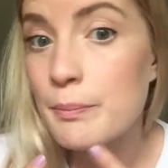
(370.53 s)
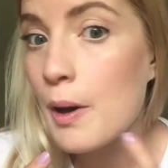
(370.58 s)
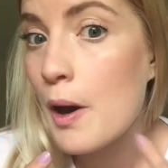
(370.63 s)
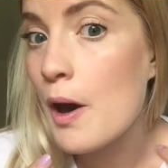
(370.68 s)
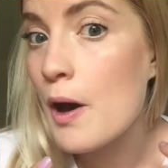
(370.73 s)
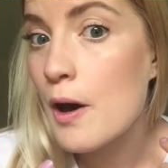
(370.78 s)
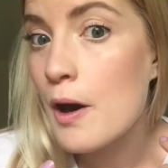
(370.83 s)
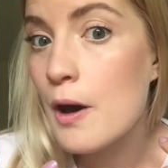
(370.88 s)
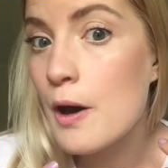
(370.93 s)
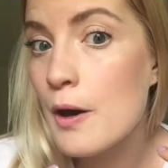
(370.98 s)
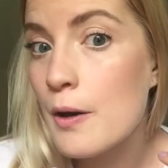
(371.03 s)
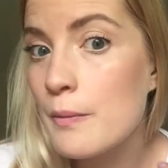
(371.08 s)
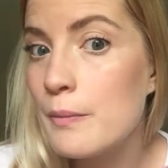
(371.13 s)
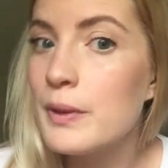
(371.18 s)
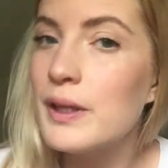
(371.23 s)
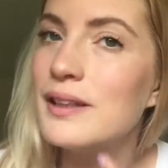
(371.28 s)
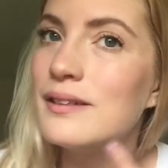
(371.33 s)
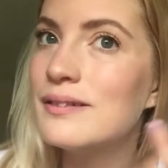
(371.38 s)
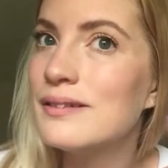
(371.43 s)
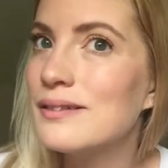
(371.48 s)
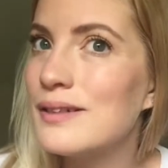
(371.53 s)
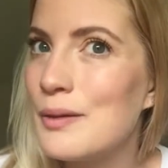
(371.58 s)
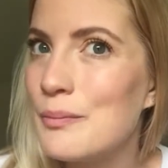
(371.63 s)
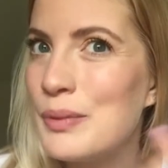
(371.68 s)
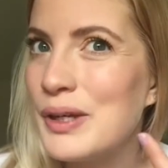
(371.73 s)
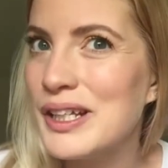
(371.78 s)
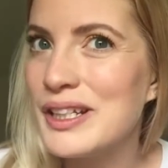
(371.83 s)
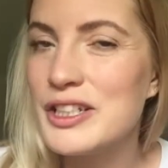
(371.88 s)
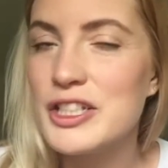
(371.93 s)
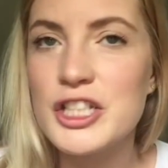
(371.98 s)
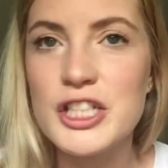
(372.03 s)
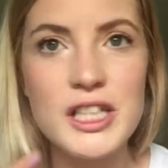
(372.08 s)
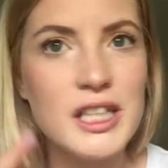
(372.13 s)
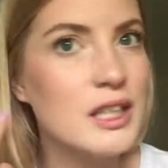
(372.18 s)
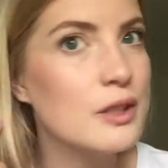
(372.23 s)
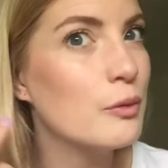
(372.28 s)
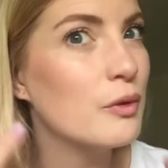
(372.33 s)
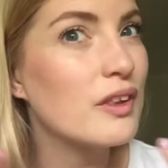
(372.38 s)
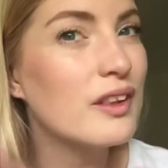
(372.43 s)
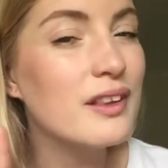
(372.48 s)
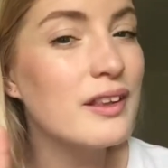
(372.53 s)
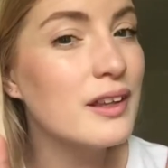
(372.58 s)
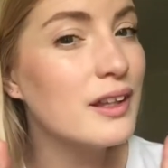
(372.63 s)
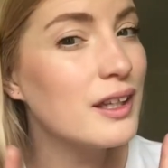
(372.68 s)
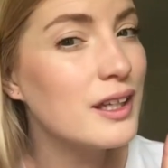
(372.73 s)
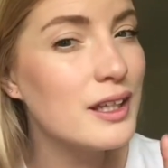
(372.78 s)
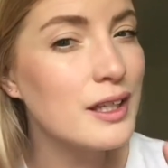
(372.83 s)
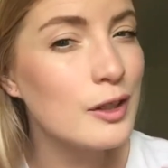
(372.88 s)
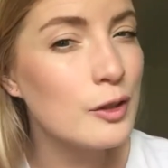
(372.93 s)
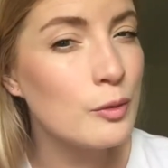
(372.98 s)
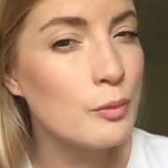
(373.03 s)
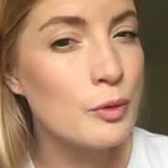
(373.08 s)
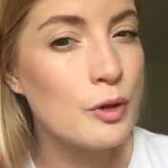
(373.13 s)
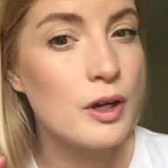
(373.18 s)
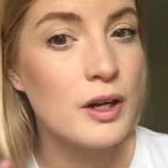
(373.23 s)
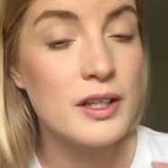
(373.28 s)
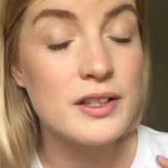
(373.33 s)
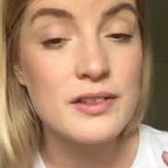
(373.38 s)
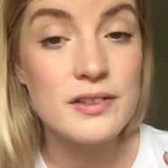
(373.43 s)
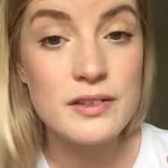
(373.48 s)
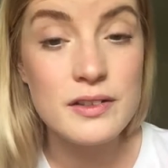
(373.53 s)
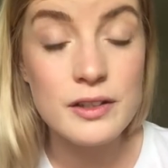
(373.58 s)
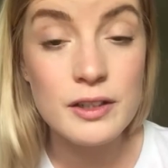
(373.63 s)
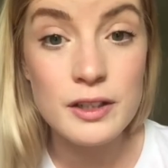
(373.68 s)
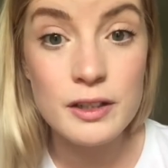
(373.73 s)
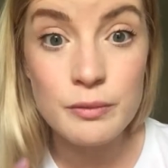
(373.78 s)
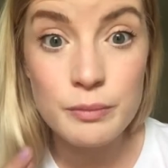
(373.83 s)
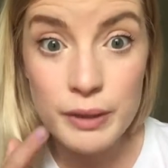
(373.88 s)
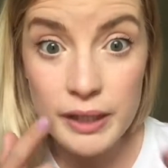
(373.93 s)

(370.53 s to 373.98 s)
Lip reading: balm and a pink cheek with a little bronzer,